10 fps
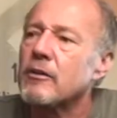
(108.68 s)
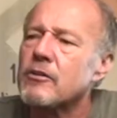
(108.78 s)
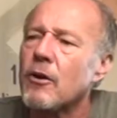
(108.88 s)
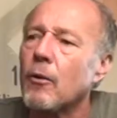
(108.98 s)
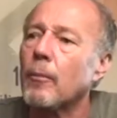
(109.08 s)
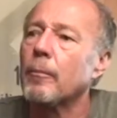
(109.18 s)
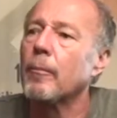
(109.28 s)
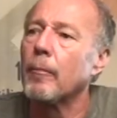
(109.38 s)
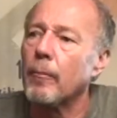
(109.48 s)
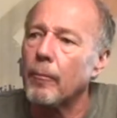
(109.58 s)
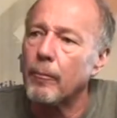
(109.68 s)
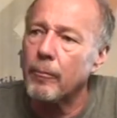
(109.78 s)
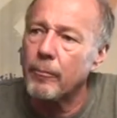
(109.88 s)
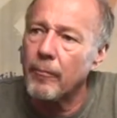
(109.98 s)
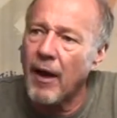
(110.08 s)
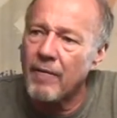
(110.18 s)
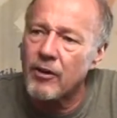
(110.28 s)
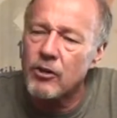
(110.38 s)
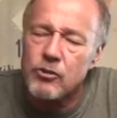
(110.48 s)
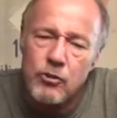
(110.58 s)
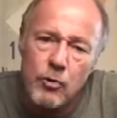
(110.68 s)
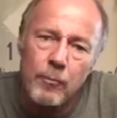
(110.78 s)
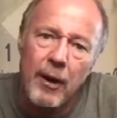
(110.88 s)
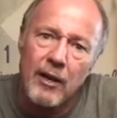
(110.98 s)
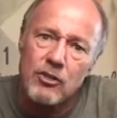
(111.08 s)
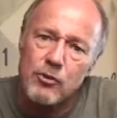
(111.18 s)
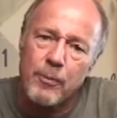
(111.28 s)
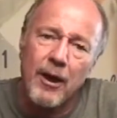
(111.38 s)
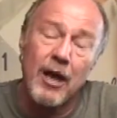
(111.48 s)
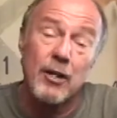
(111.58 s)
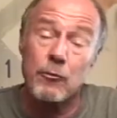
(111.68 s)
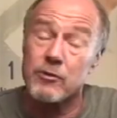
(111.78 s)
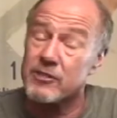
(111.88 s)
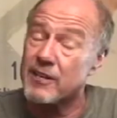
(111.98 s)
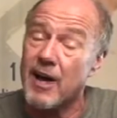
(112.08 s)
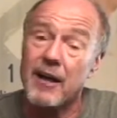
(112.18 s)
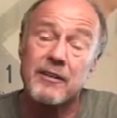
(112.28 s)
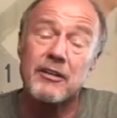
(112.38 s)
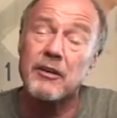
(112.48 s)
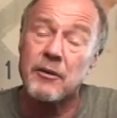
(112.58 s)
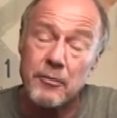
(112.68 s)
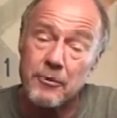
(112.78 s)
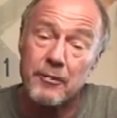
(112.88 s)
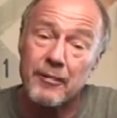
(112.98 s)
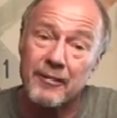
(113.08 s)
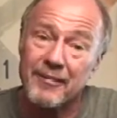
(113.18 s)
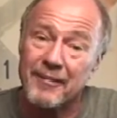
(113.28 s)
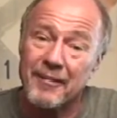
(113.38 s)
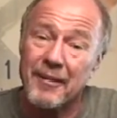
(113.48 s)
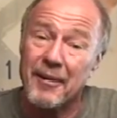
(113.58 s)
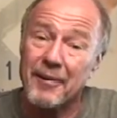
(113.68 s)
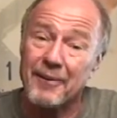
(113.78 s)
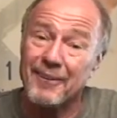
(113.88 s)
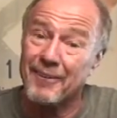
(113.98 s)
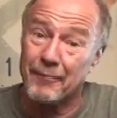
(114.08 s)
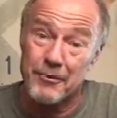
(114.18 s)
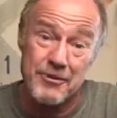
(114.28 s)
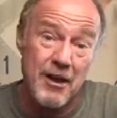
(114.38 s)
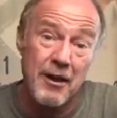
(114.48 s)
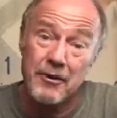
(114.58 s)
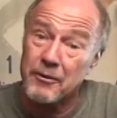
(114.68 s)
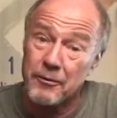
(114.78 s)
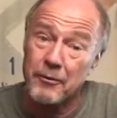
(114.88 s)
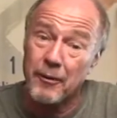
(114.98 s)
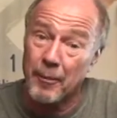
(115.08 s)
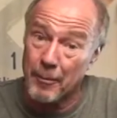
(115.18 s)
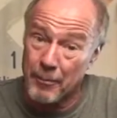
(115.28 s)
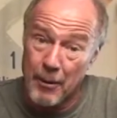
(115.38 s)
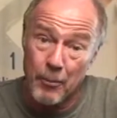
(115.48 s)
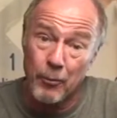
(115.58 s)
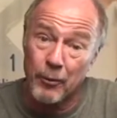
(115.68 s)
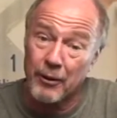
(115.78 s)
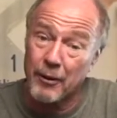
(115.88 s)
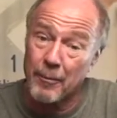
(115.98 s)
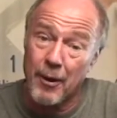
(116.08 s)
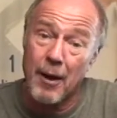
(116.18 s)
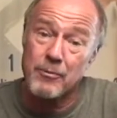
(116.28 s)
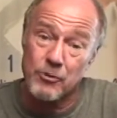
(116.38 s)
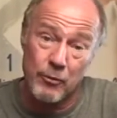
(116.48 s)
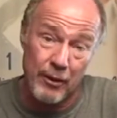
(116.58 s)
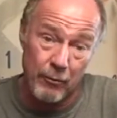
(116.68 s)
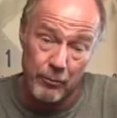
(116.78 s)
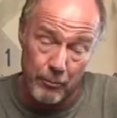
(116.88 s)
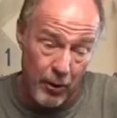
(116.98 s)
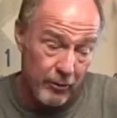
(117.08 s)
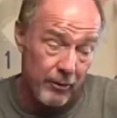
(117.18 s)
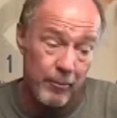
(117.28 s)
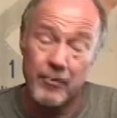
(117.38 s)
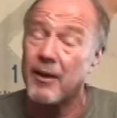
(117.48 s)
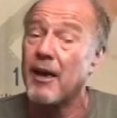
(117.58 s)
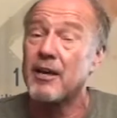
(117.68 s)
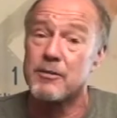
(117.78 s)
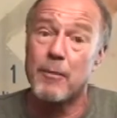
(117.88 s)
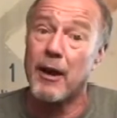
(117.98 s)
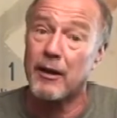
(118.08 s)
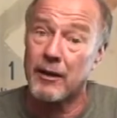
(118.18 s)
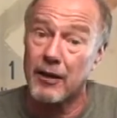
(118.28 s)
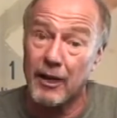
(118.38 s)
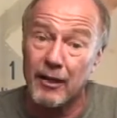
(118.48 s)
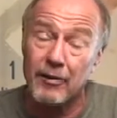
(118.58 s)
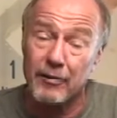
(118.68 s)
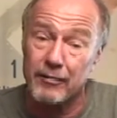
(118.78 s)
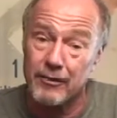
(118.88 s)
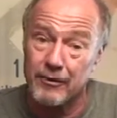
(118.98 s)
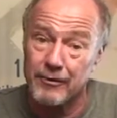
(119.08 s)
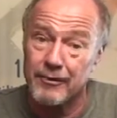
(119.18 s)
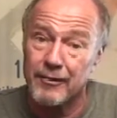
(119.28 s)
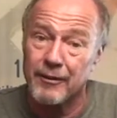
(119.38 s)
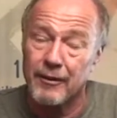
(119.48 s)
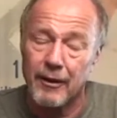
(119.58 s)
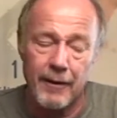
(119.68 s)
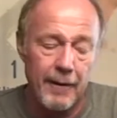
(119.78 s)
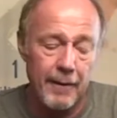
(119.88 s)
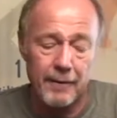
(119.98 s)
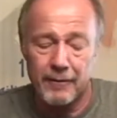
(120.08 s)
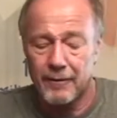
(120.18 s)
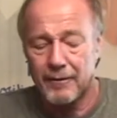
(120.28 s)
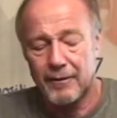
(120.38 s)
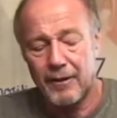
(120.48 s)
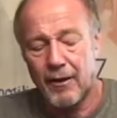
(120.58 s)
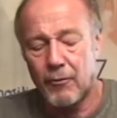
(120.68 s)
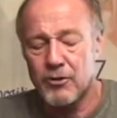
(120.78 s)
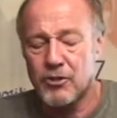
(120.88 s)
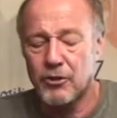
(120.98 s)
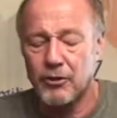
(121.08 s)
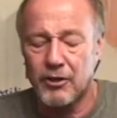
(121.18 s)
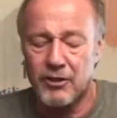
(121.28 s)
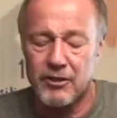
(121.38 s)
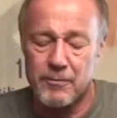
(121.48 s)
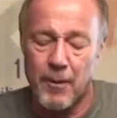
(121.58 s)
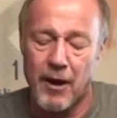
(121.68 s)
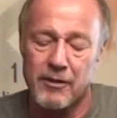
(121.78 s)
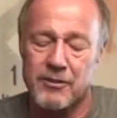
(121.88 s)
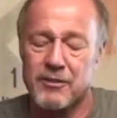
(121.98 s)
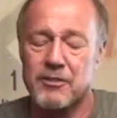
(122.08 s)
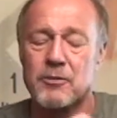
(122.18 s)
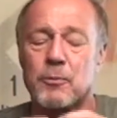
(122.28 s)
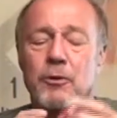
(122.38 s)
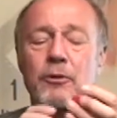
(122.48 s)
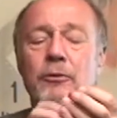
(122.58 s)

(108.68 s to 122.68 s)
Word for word: So having a tube made in Japan was not cool. It, was not cool. I mean, people weren't going to buy them, so they would mark them as made in England. Uh, I want you to look at this box because it's pretty